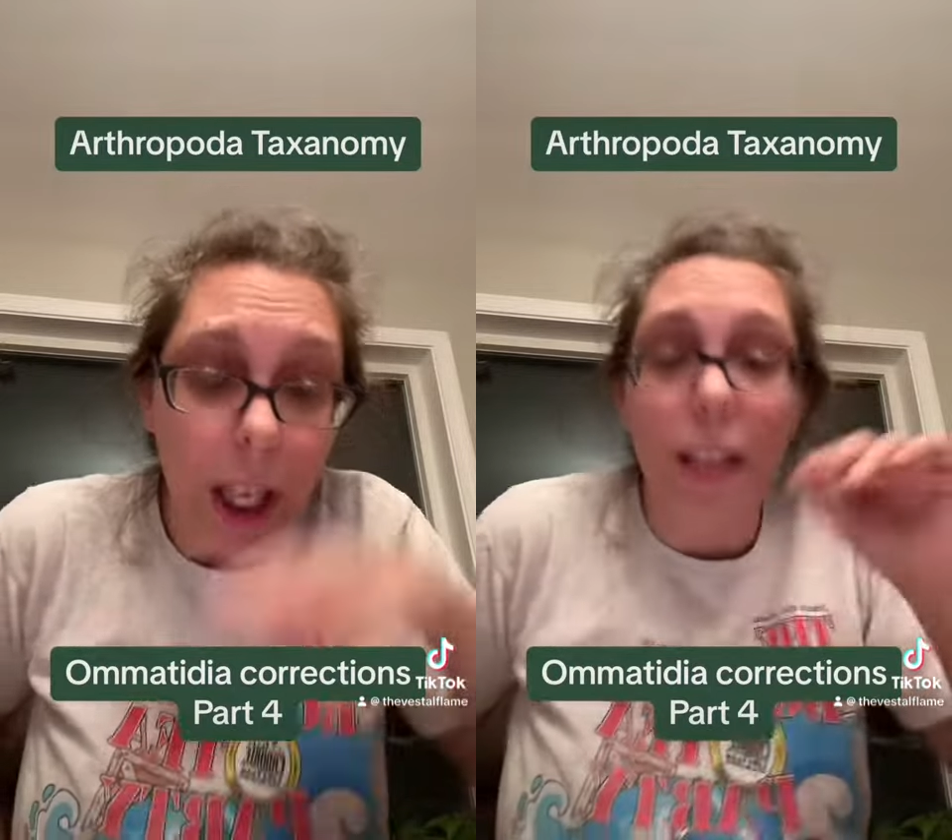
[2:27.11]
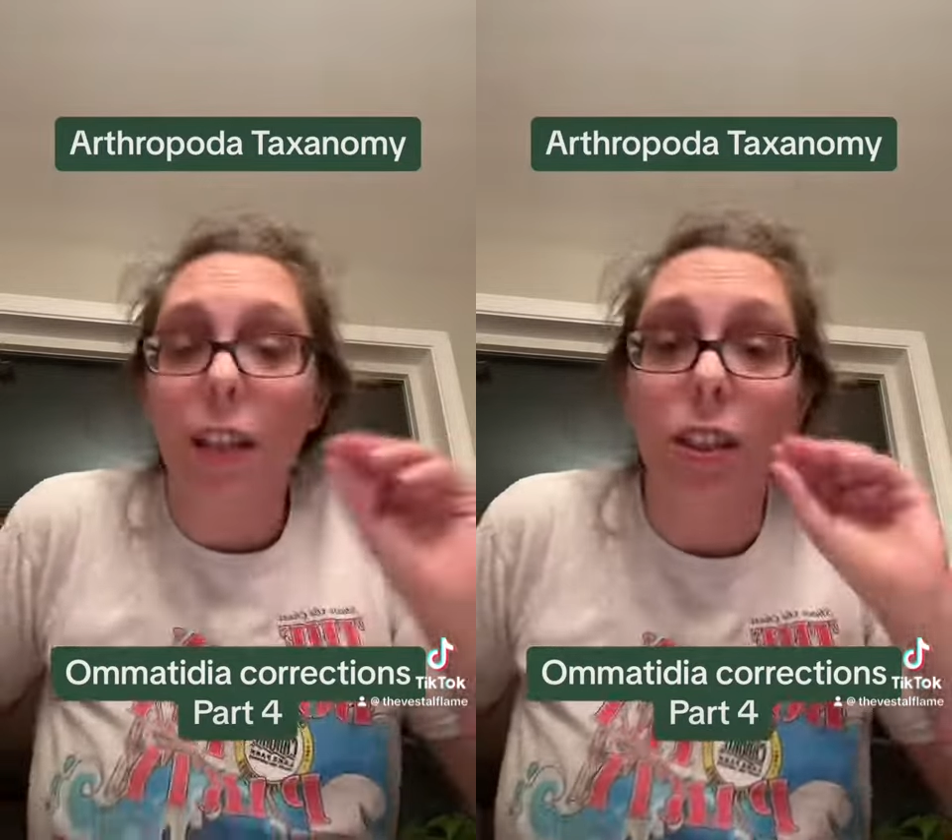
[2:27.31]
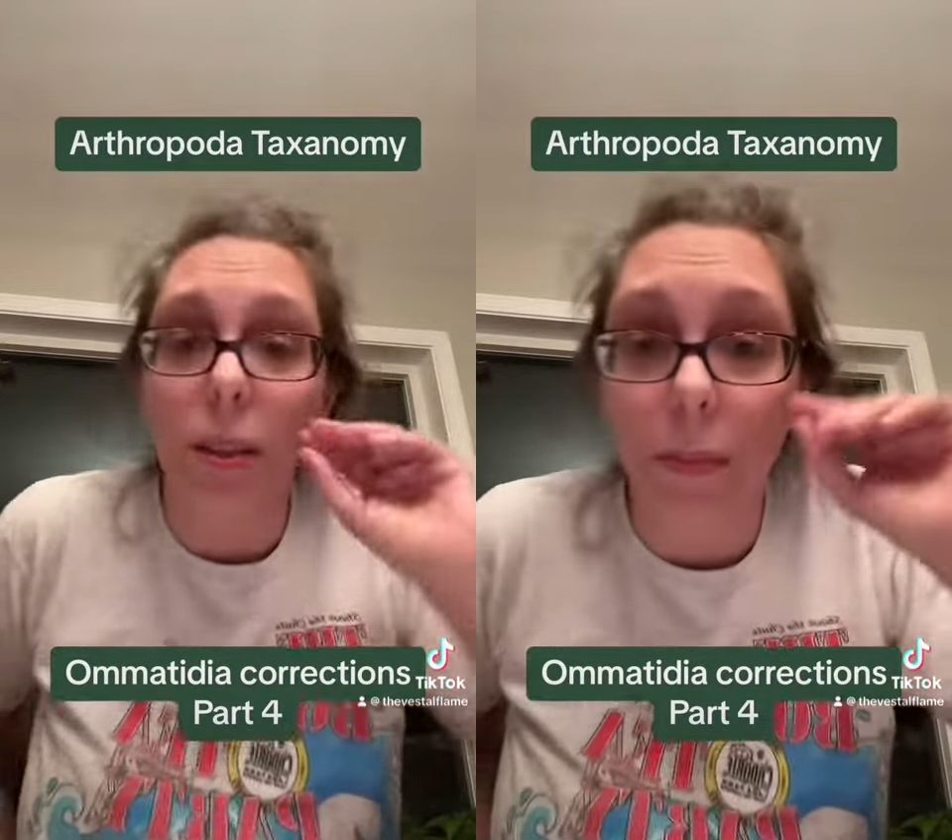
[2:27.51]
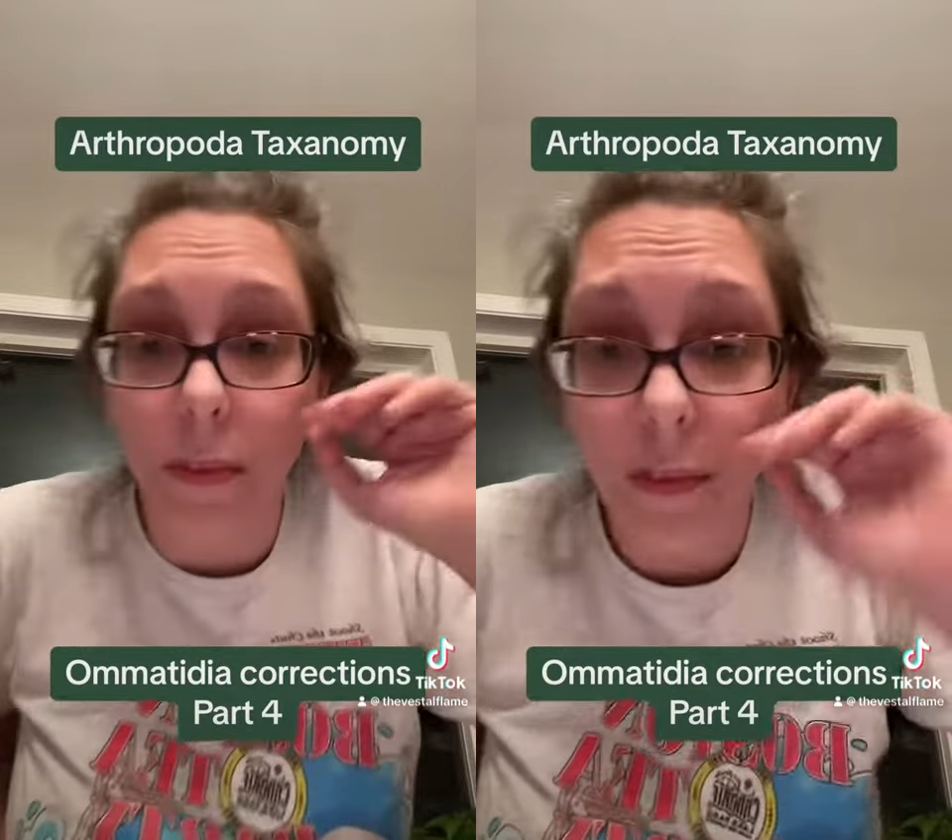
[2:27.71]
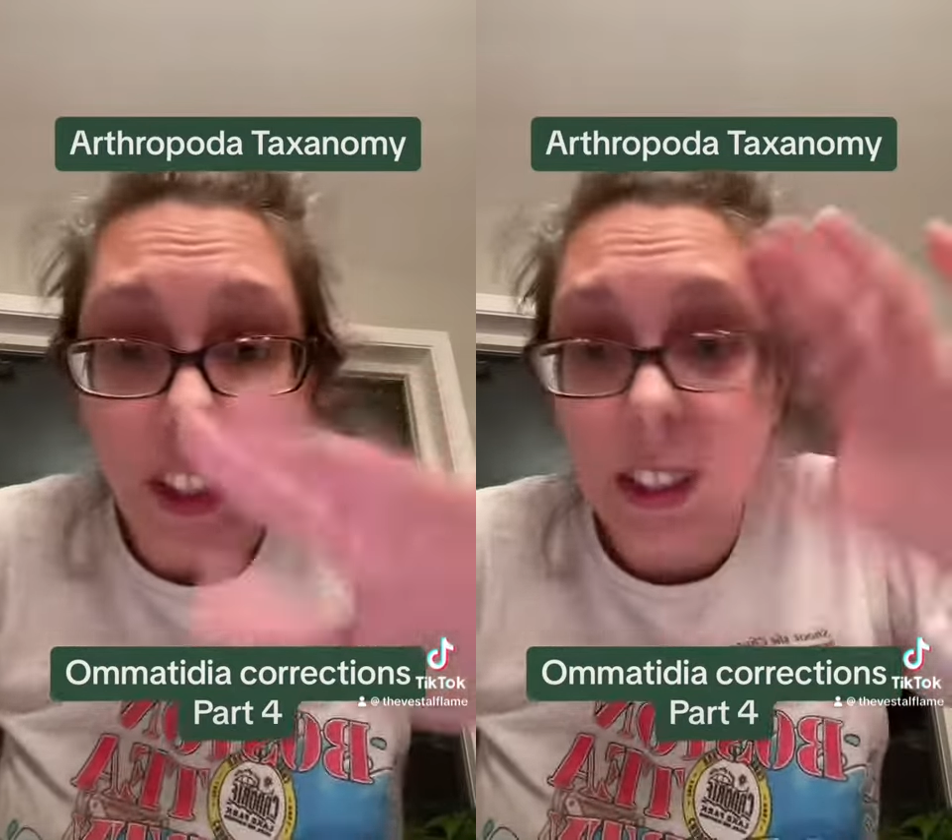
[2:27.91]
and there's some
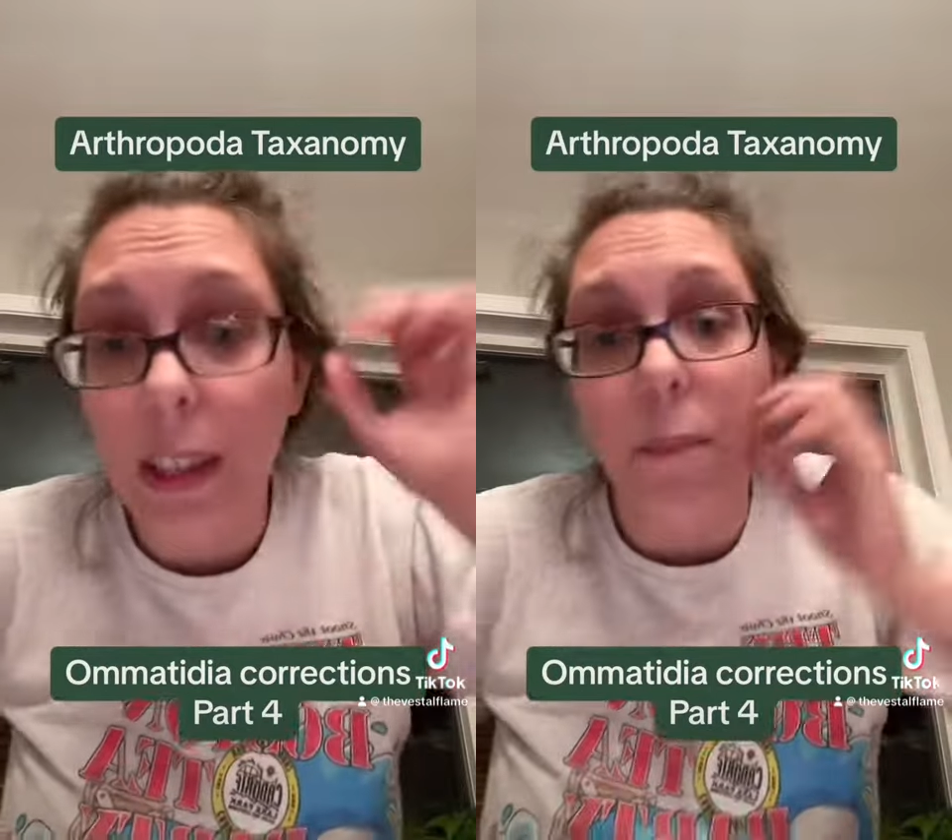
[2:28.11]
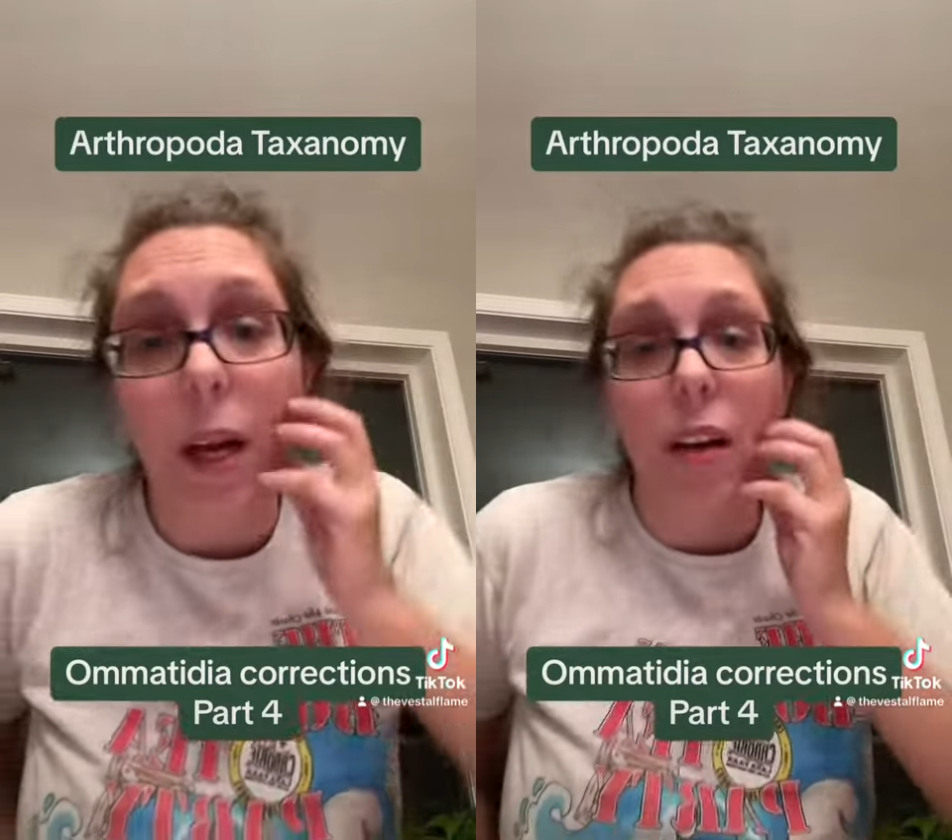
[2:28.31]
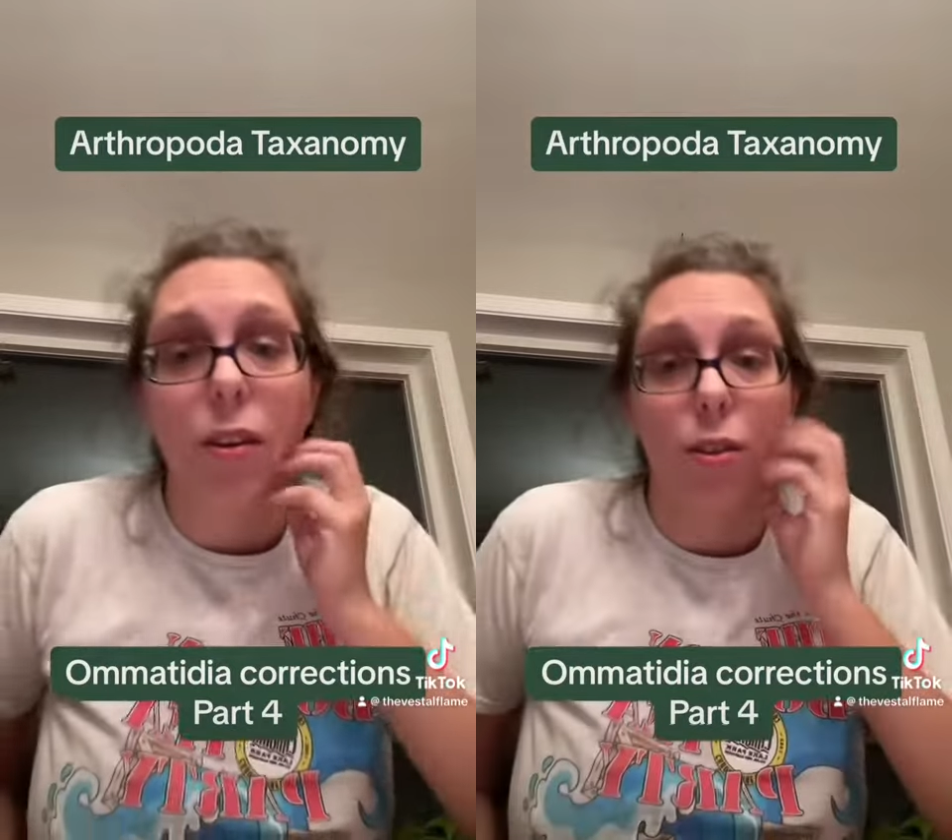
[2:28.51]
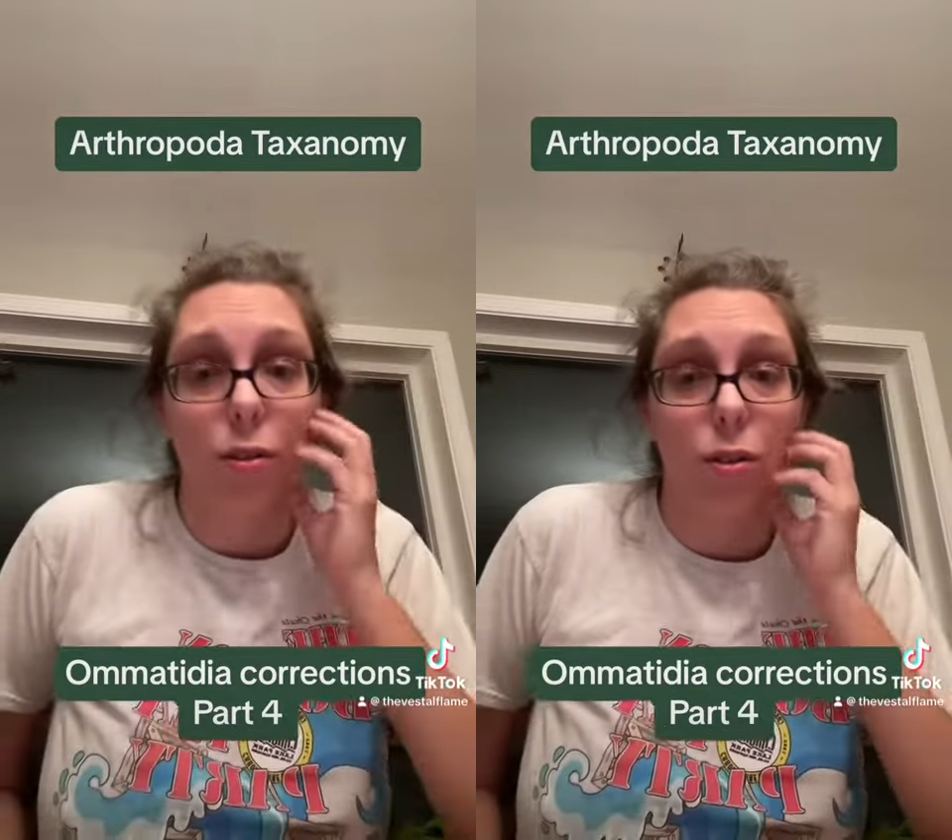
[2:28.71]
fixing of my other